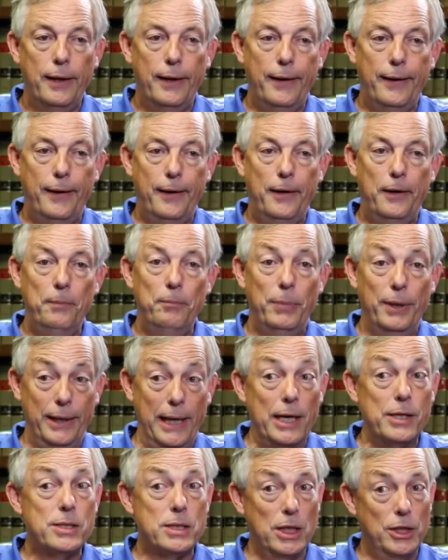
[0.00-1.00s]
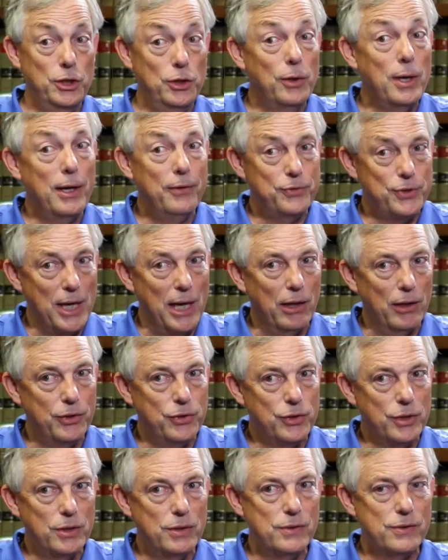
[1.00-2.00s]
But yes, they do have
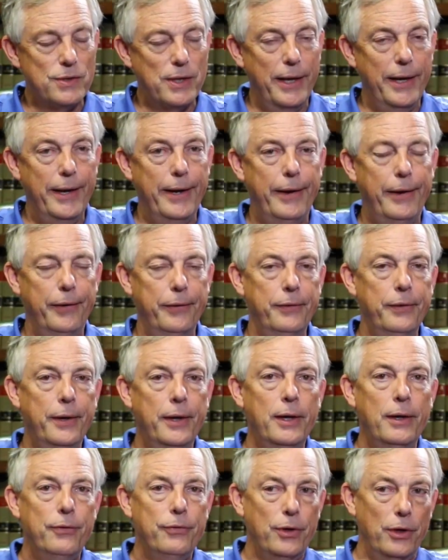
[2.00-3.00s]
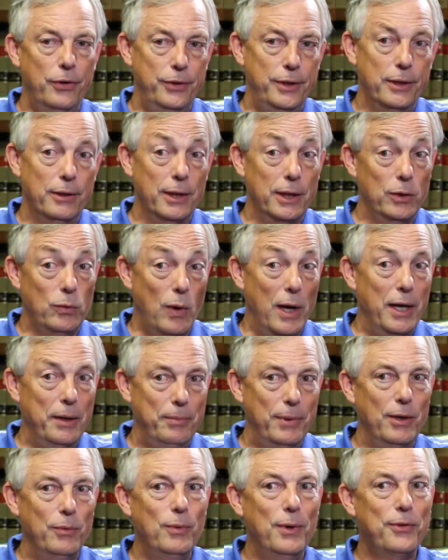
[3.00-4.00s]
challenges, and they're dealing quite a
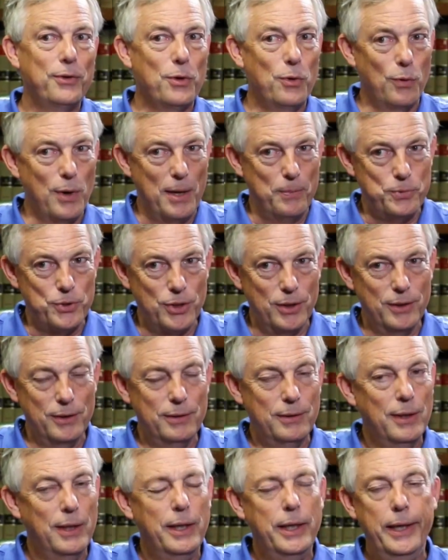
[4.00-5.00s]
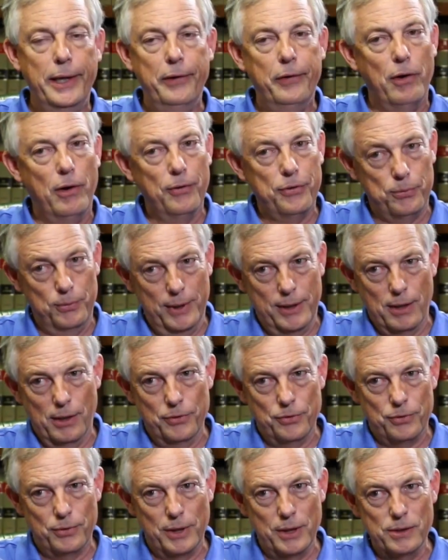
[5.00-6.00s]
bit with corruption in all 3
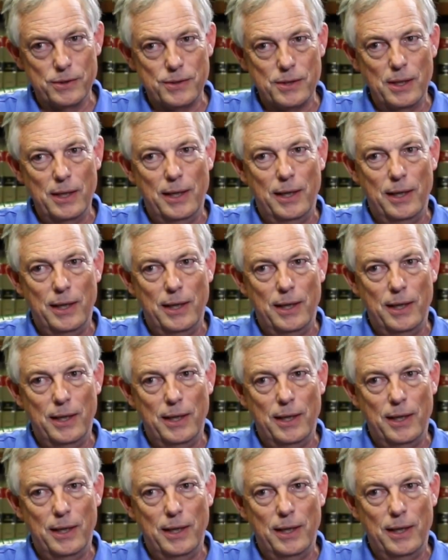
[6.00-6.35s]
countries.